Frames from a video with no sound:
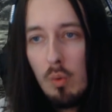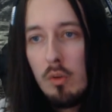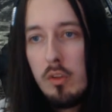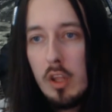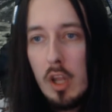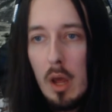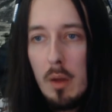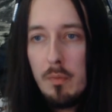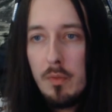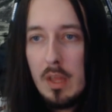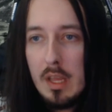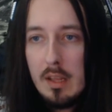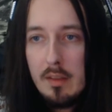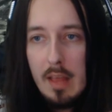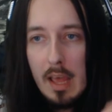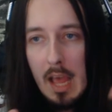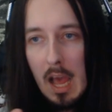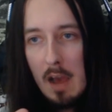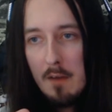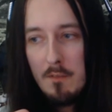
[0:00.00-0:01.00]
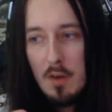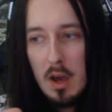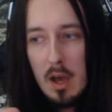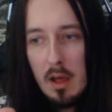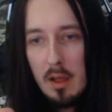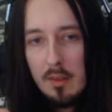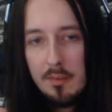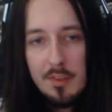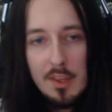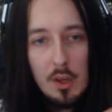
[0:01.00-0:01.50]
You know, they have
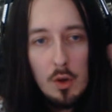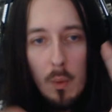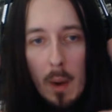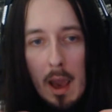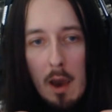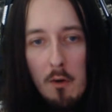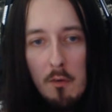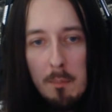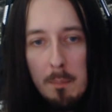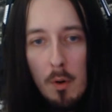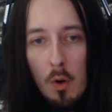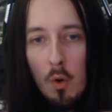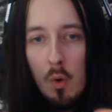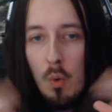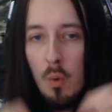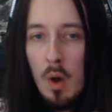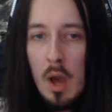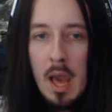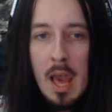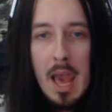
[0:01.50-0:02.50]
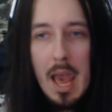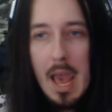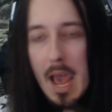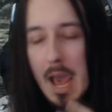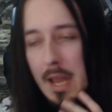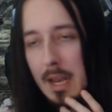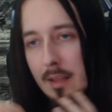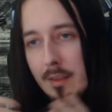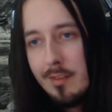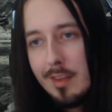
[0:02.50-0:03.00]
a single health pool and
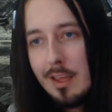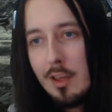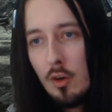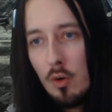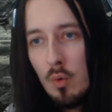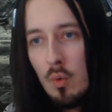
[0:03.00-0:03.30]
a single